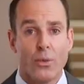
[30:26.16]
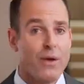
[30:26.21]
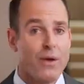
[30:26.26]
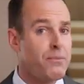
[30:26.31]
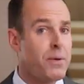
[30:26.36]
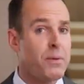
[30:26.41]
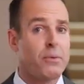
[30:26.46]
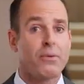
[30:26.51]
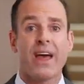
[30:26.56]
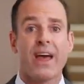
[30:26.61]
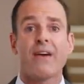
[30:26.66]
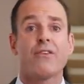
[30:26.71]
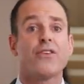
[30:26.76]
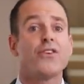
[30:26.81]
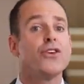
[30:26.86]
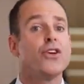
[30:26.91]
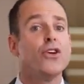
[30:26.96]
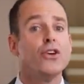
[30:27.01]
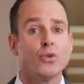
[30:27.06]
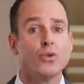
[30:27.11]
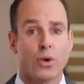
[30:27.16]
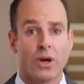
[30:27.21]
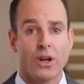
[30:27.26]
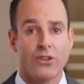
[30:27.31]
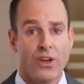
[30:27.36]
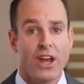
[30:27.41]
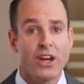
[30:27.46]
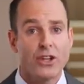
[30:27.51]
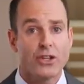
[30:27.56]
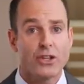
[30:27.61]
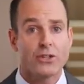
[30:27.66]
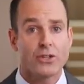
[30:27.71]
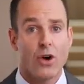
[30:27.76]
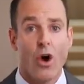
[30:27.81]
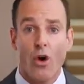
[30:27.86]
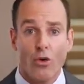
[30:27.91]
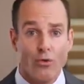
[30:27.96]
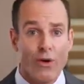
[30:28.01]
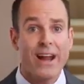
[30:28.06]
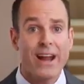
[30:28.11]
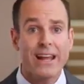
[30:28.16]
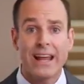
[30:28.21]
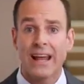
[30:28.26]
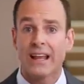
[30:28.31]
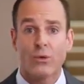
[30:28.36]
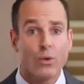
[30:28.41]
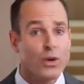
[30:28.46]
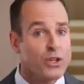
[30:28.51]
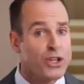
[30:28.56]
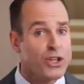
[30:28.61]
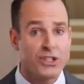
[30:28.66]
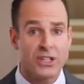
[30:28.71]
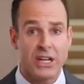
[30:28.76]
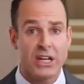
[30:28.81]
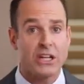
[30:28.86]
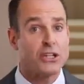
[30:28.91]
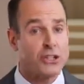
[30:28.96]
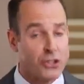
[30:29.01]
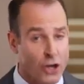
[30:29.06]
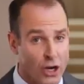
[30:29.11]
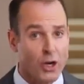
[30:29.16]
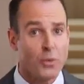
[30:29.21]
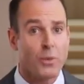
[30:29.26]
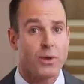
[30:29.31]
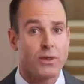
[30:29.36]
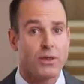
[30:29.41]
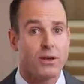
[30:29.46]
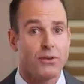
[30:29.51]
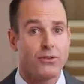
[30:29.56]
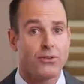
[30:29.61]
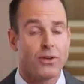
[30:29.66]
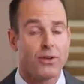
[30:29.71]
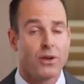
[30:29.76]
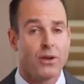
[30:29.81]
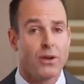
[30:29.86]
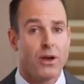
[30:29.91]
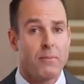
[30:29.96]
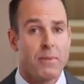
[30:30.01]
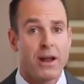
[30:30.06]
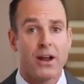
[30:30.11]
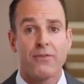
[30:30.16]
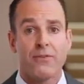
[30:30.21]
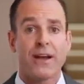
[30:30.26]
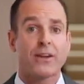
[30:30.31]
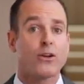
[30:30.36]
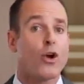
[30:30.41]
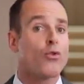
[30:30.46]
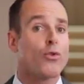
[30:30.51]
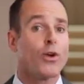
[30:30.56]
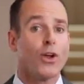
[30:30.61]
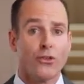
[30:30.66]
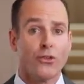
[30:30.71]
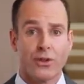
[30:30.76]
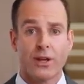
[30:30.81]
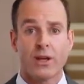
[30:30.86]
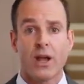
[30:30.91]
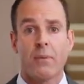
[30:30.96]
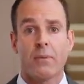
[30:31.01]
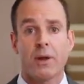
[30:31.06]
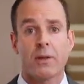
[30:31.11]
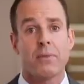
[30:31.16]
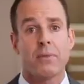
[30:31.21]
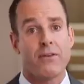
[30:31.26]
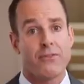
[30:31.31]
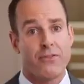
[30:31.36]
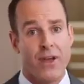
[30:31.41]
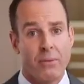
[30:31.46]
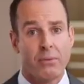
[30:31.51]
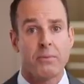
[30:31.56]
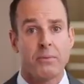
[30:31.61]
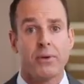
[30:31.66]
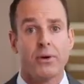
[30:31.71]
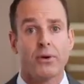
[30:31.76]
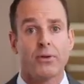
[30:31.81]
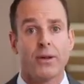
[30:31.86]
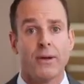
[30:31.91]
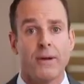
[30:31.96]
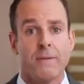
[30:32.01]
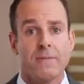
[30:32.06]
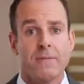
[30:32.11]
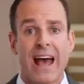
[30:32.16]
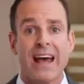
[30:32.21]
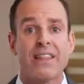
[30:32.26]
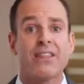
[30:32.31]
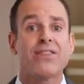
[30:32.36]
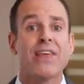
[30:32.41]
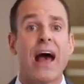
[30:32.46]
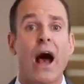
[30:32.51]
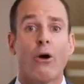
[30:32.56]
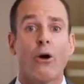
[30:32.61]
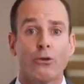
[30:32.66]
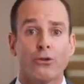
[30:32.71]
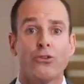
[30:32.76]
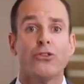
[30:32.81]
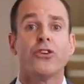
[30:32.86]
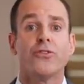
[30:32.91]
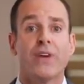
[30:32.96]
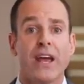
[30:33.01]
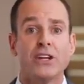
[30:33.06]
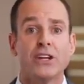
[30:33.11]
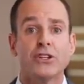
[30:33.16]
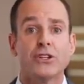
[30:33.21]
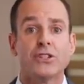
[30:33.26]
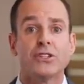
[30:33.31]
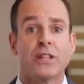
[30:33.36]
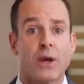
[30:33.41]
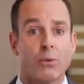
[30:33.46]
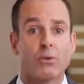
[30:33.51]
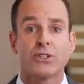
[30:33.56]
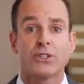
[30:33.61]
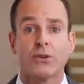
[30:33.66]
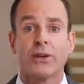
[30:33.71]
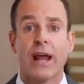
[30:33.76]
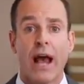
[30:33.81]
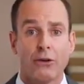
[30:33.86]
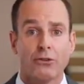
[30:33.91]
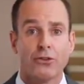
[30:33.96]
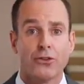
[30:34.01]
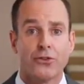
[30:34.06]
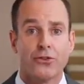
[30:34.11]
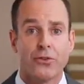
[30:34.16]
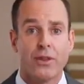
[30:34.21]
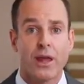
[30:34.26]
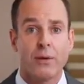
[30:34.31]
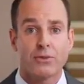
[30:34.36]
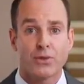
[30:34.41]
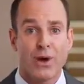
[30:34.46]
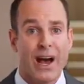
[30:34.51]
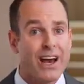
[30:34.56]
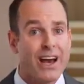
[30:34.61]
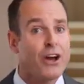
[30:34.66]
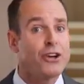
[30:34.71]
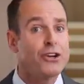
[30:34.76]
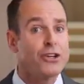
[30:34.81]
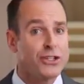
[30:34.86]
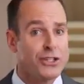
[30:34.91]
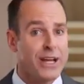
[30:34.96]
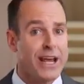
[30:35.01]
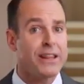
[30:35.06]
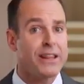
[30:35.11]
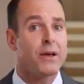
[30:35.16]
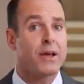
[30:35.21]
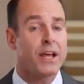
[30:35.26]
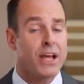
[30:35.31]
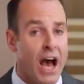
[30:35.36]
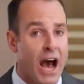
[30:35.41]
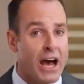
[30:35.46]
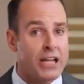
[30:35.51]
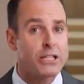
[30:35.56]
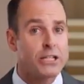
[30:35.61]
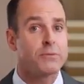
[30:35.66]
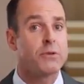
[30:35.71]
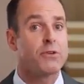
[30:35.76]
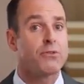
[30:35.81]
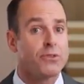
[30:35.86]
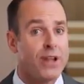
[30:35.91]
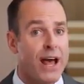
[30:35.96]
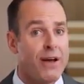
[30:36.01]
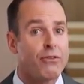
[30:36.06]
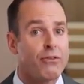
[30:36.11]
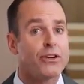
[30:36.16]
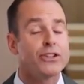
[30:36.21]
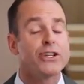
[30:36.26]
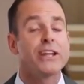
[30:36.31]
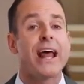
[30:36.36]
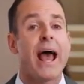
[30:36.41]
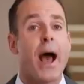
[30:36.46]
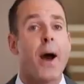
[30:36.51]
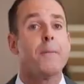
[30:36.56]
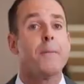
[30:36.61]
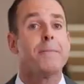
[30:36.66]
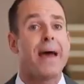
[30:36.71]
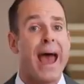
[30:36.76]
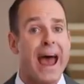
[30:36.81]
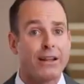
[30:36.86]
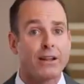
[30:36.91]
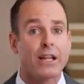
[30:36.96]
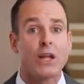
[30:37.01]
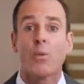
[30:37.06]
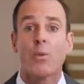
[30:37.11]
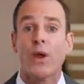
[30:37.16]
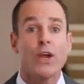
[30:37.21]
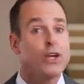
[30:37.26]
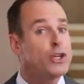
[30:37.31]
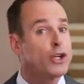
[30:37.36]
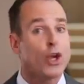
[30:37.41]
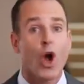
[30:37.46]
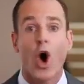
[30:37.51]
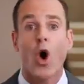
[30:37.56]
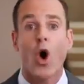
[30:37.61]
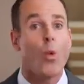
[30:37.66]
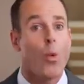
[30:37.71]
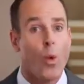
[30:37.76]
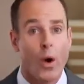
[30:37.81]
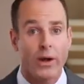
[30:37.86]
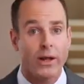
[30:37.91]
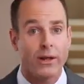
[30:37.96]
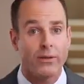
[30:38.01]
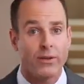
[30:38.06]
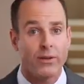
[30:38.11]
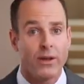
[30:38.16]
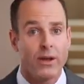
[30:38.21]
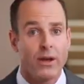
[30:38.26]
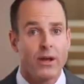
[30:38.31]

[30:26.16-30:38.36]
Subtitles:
We have people that have huge organizations already, and we're just getting started with this. Matter of fact, our real estate company my family built had thousands of agents that were selling houses for them. So I understand the concept of leverage and how badly we should all want it.